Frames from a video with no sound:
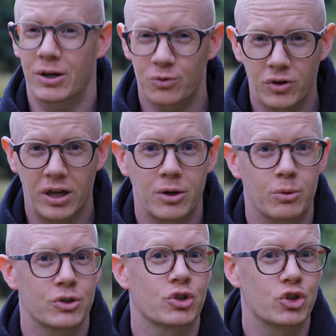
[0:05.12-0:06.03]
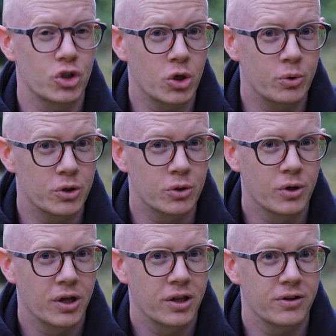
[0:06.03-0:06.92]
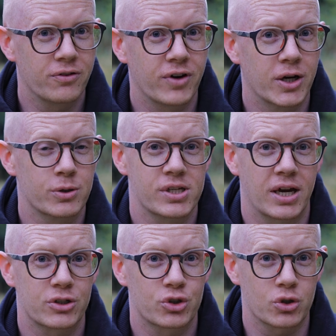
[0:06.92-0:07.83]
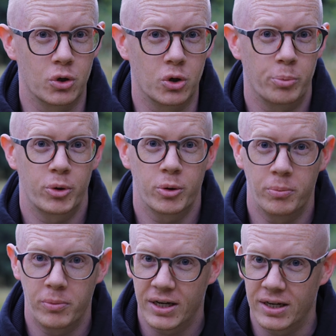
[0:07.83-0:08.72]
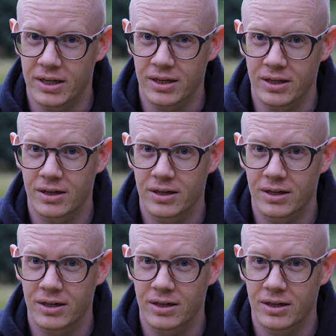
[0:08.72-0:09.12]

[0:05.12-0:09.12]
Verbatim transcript: I really want to show you the Feiyutech Scorp Mini.